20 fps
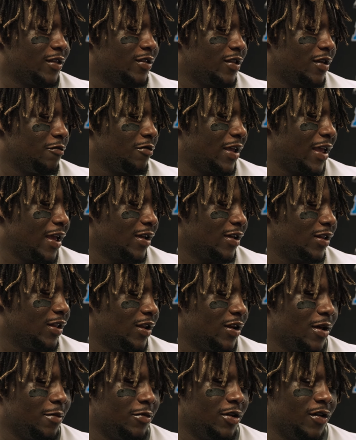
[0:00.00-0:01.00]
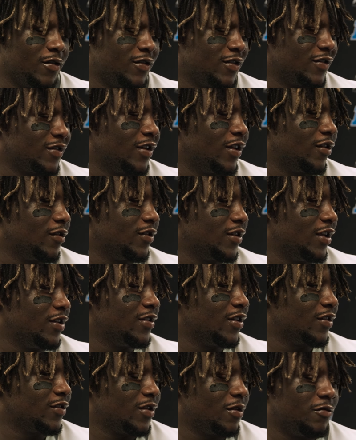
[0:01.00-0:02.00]
nothing that we can't clean up. You know, it's just the little
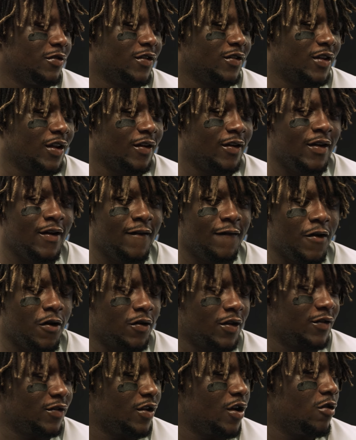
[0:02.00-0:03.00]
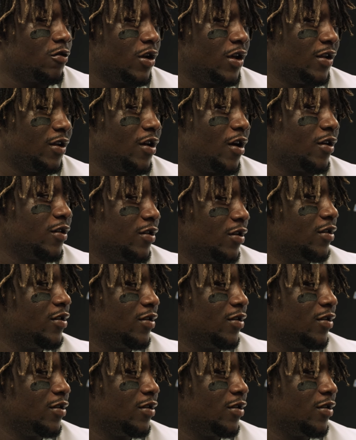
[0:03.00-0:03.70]
details that we just got to focus and hone in on.